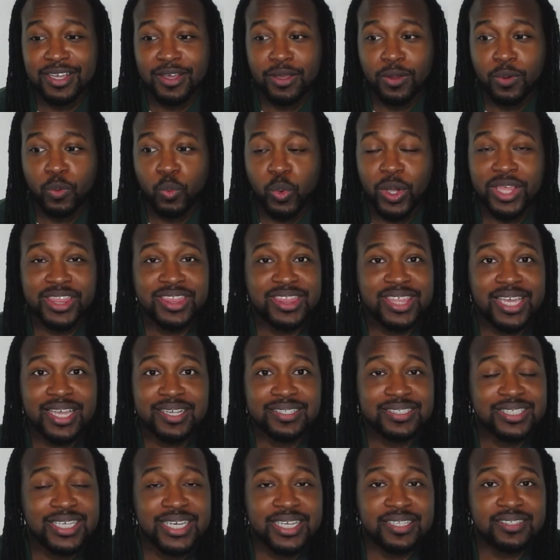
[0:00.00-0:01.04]
when
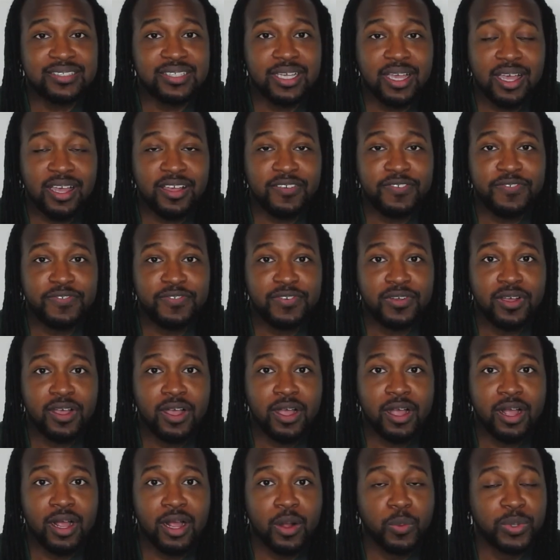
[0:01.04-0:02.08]
things get tough,
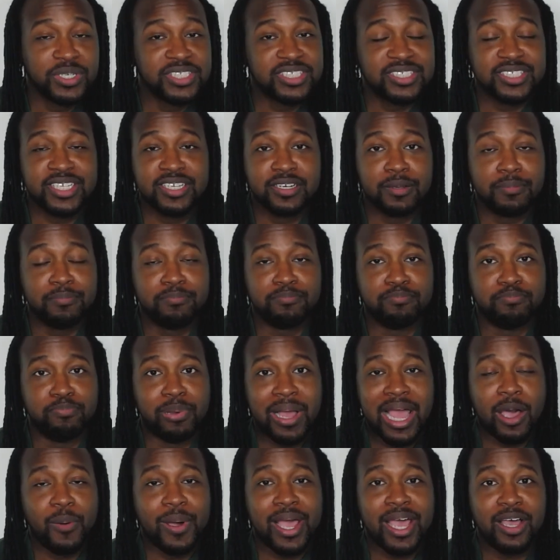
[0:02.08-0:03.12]
are we just going to
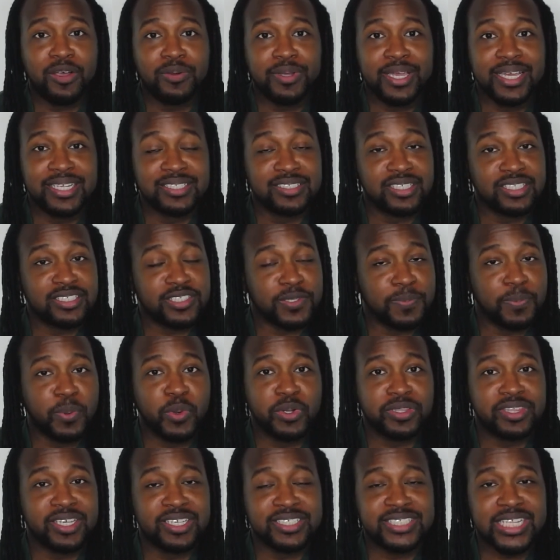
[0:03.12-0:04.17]
bow out and just
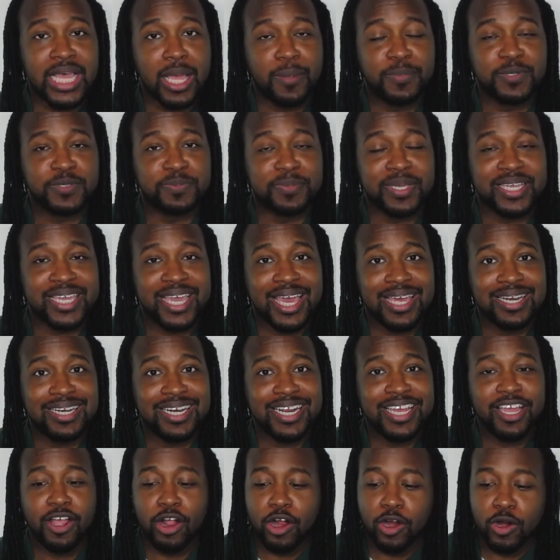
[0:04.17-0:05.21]
support the establishment
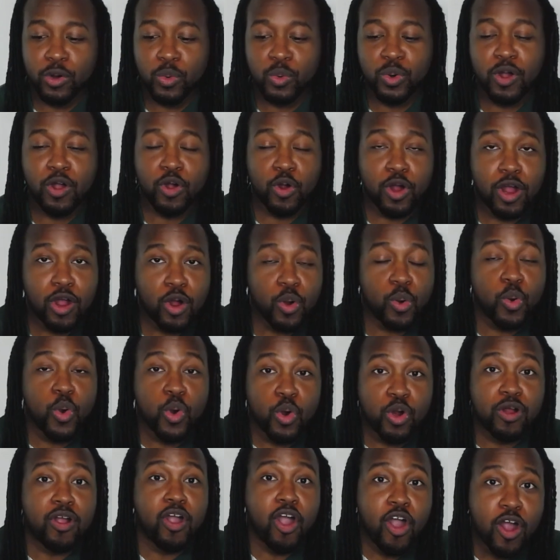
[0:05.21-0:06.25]
candidate?
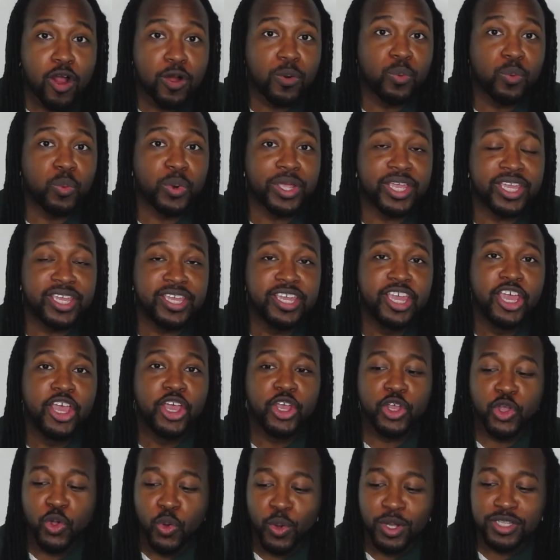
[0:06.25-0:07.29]
Or are we
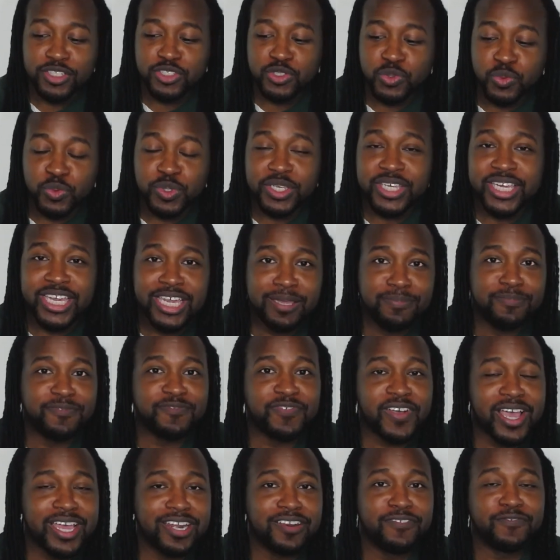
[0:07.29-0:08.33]
going to keep
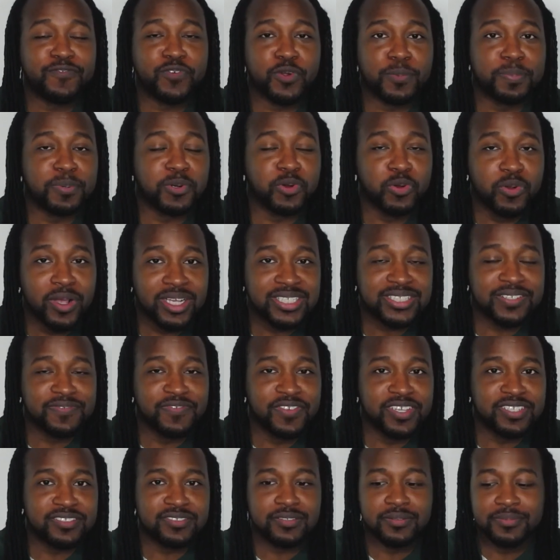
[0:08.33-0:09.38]
fighting for
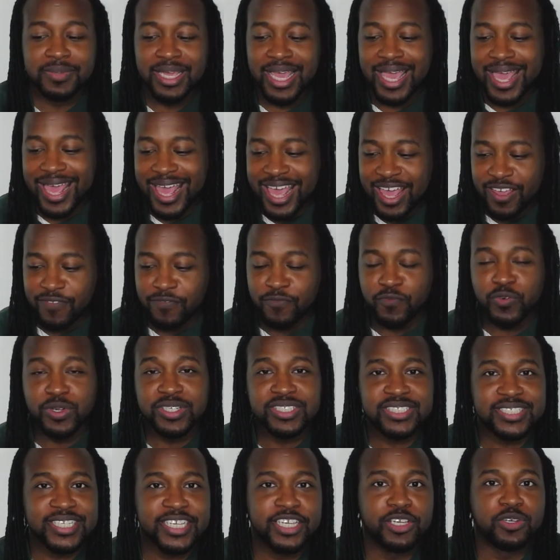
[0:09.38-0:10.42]
progressivism every
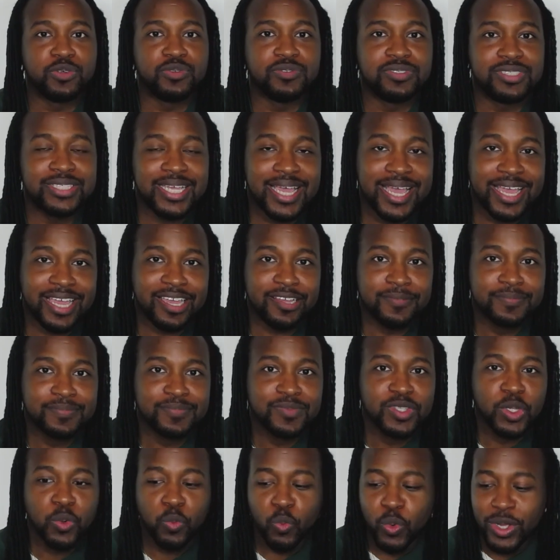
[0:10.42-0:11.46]
single day?
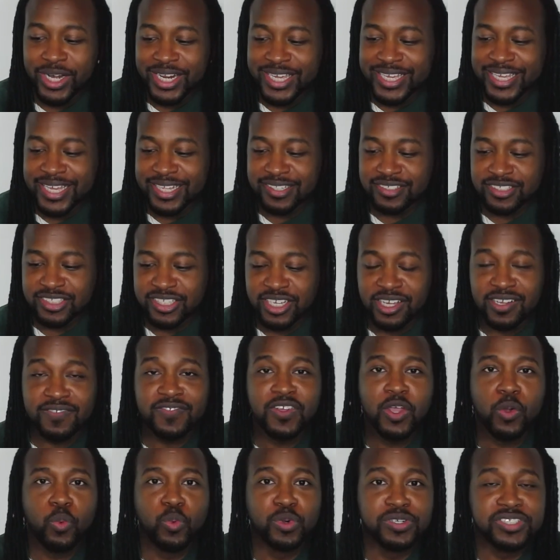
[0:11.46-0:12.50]
When it gets tough,
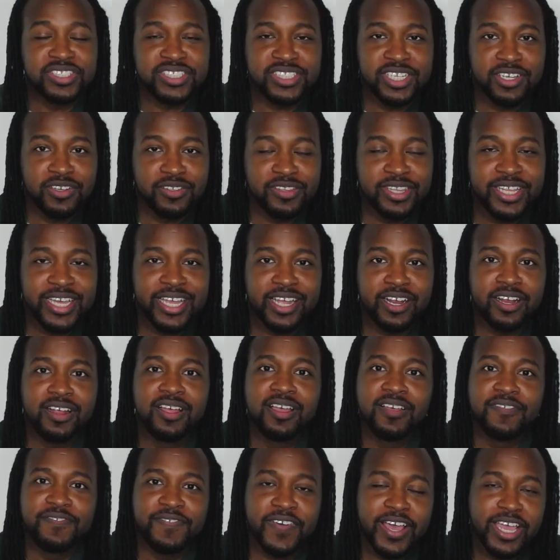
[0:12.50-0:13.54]
we're still there
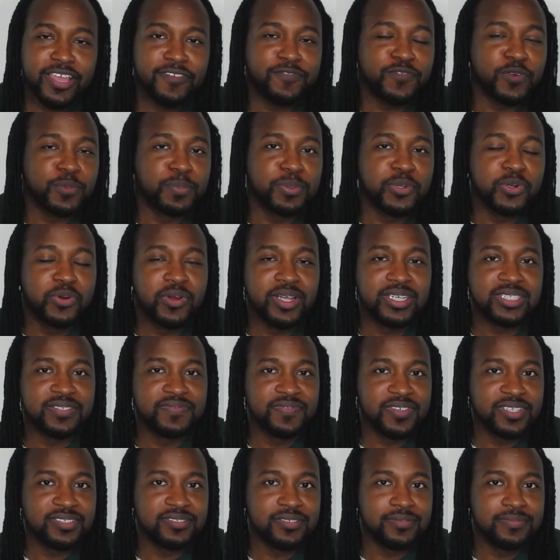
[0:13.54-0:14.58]
fighting for
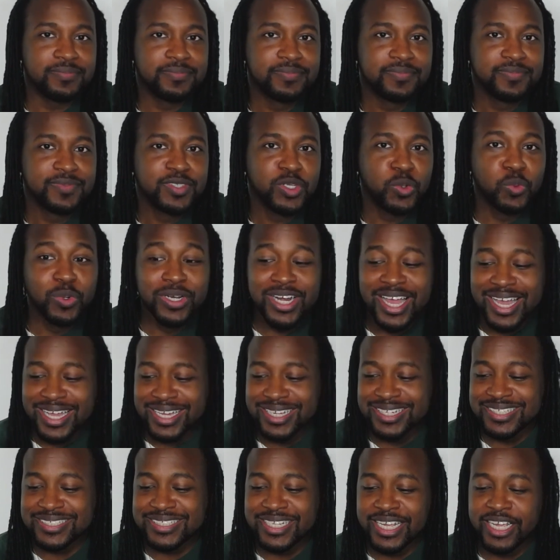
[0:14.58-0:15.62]
progressivism. We're not going
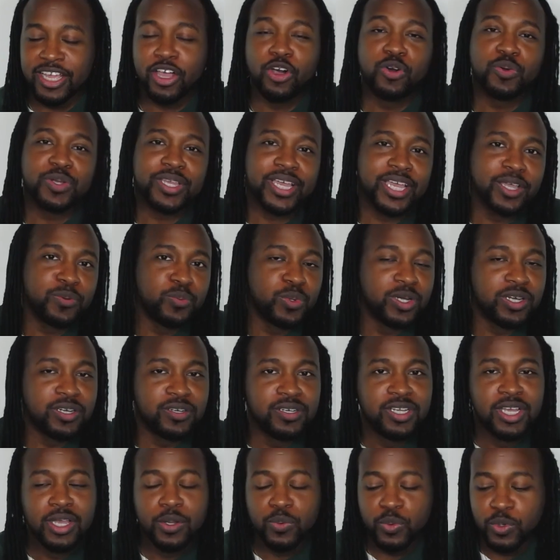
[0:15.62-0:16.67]
to say, okay, well,
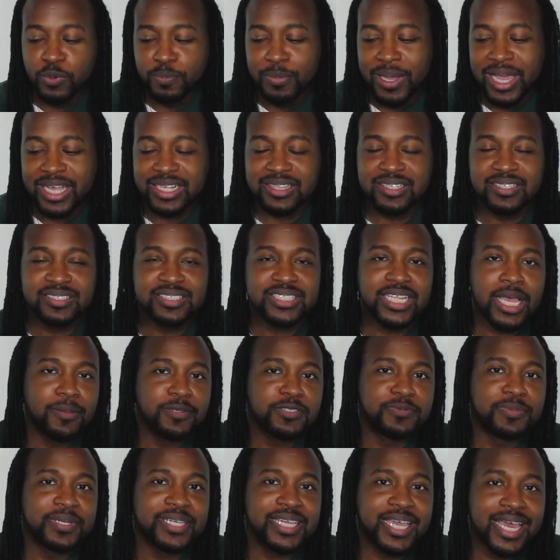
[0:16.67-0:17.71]
we'll back the
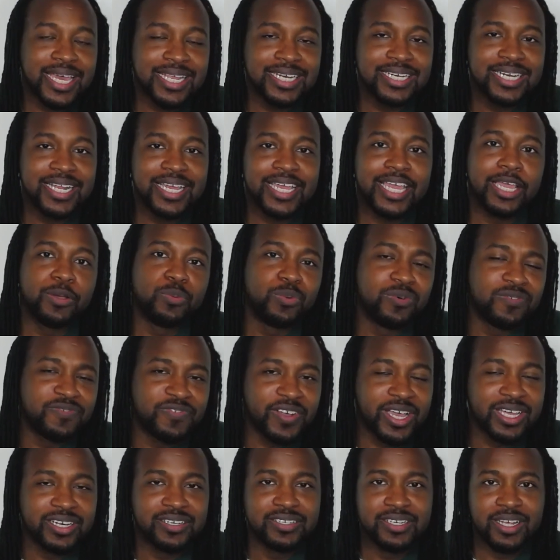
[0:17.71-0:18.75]
establishment candidate and we'll
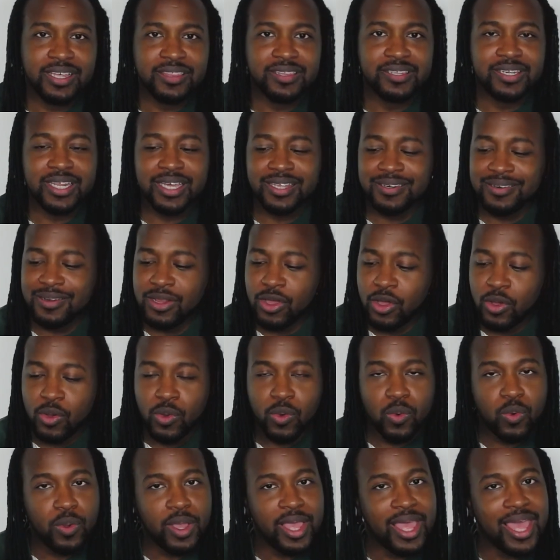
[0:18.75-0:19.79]
fight another day.
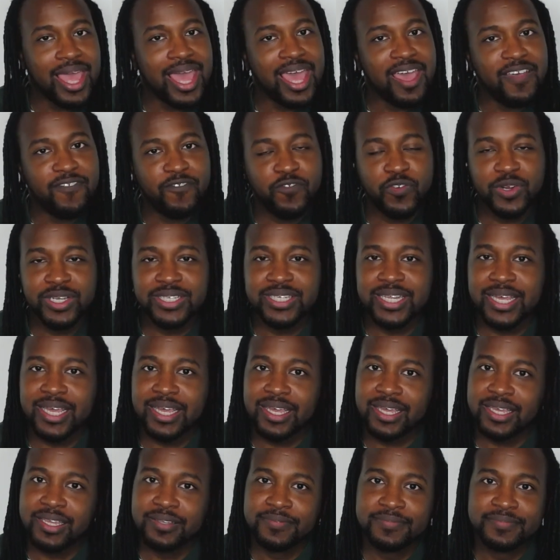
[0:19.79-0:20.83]
No, every
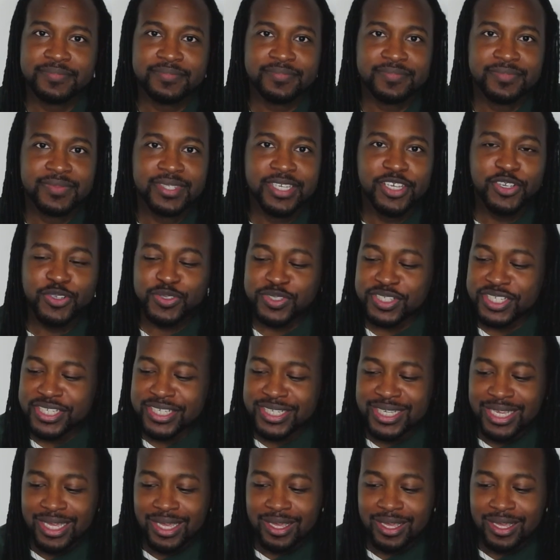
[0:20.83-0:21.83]
day. You see,